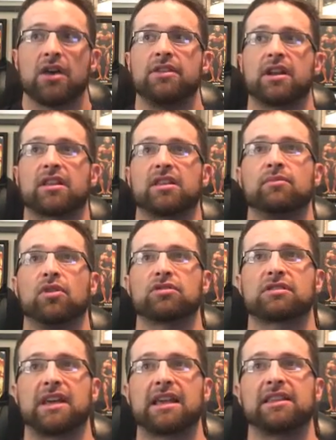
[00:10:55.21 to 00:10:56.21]
that are the
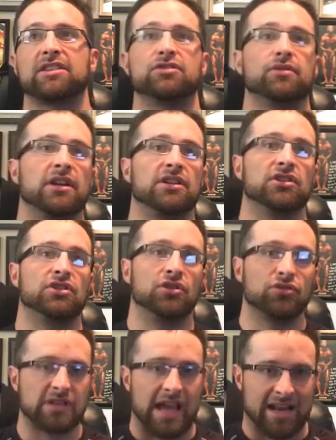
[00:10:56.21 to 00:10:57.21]
most likely to
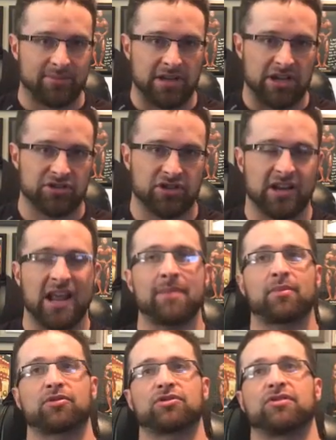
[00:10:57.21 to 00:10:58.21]
induce adaptation and
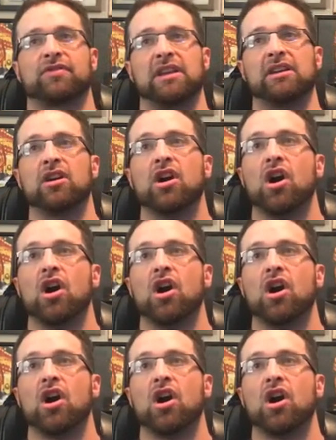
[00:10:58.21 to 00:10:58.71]
hypertrophy,